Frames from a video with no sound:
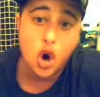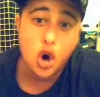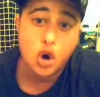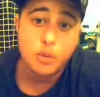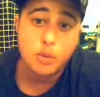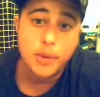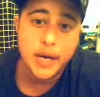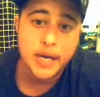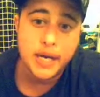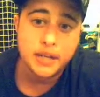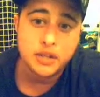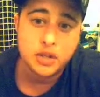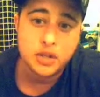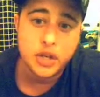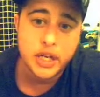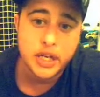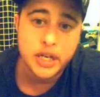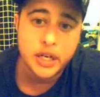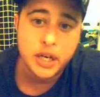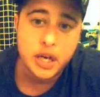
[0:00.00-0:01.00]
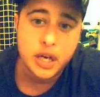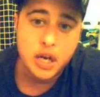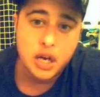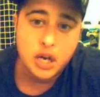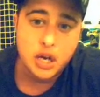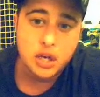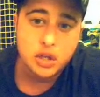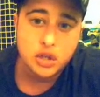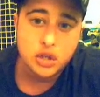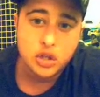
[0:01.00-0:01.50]
hope I answered it.
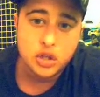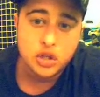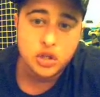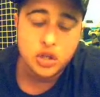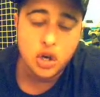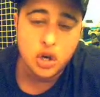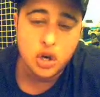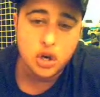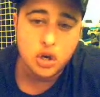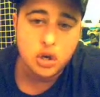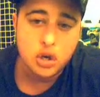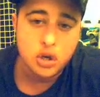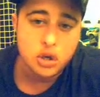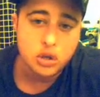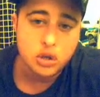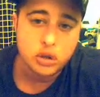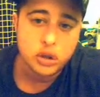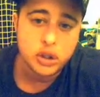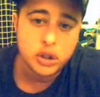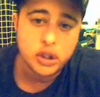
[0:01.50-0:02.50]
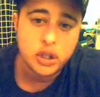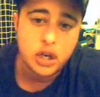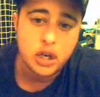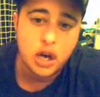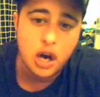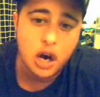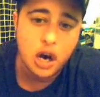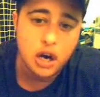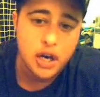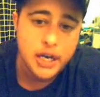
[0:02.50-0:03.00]
So,
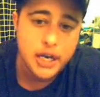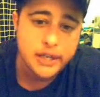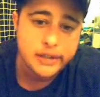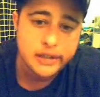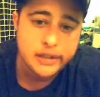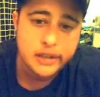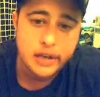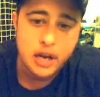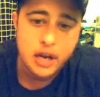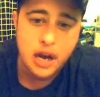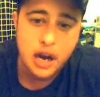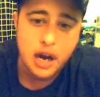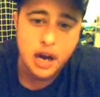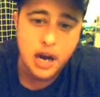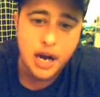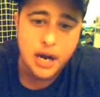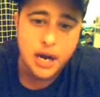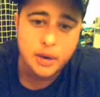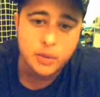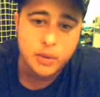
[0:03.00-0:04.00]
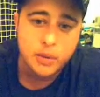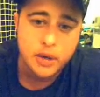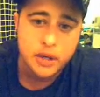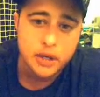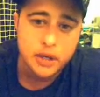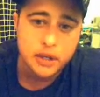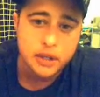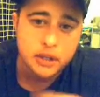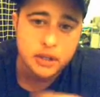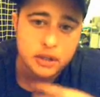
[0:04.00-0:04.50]
alright, I
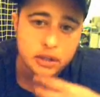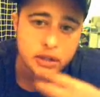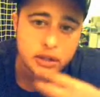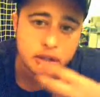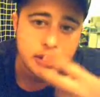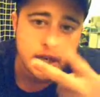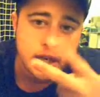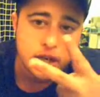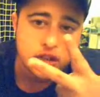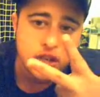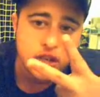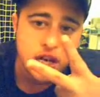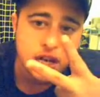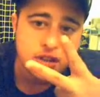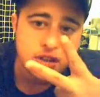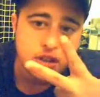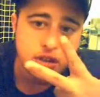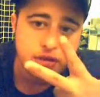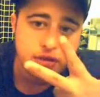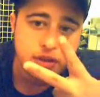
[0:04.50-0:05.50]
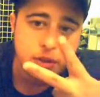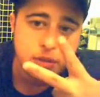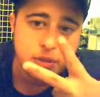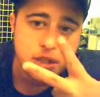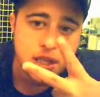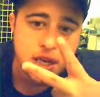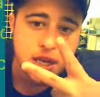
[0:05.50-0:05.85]
will catch you guys on the flip